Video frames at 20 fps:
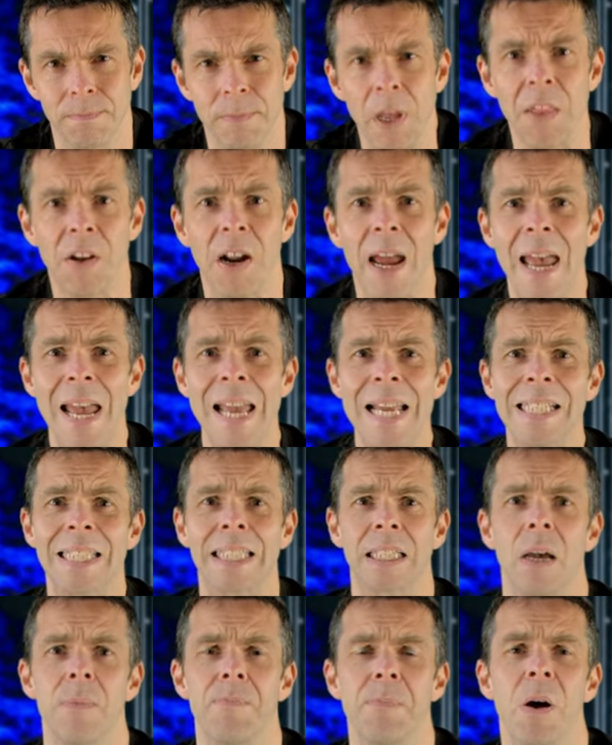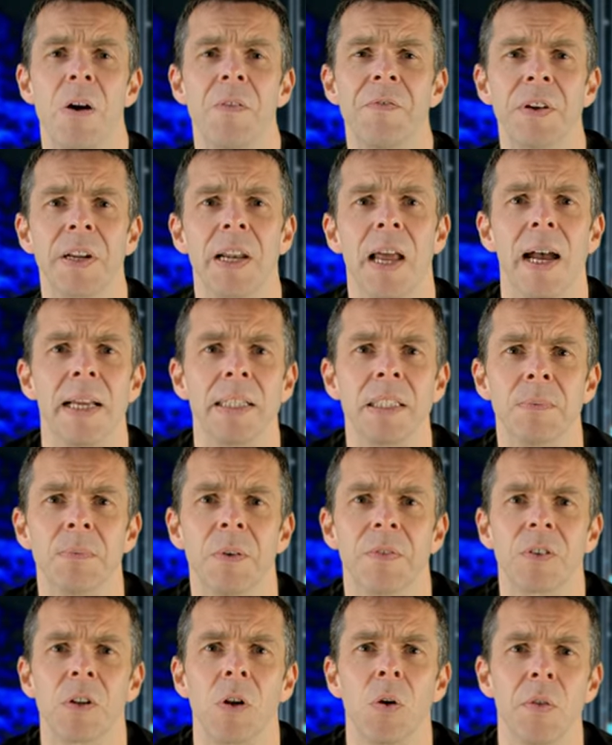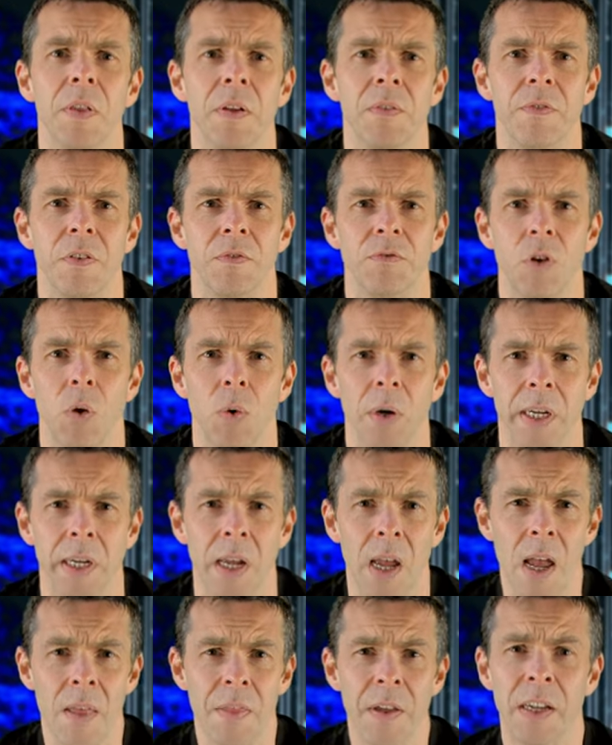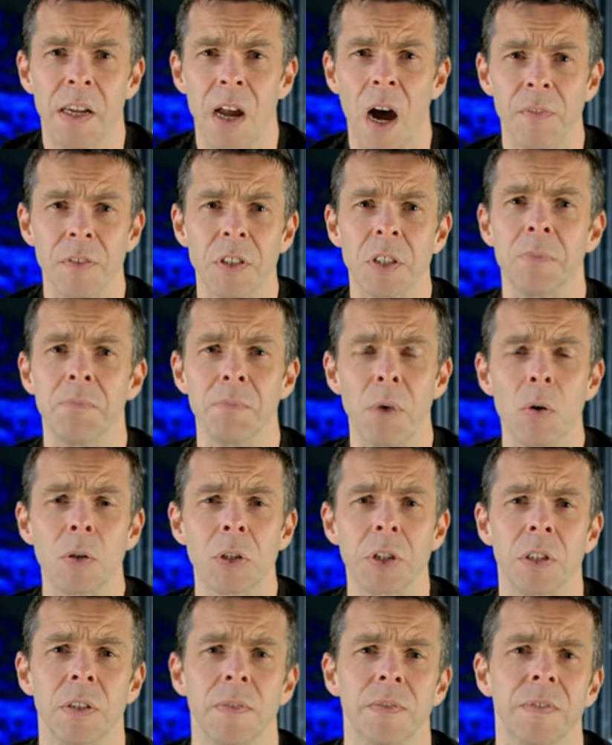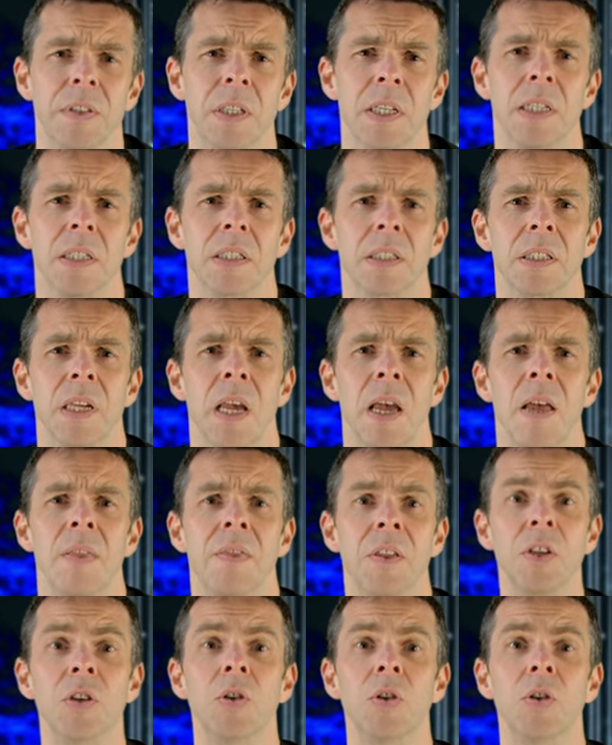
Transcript: Now there is a perfect item of clothing for rowing that covers most of these, the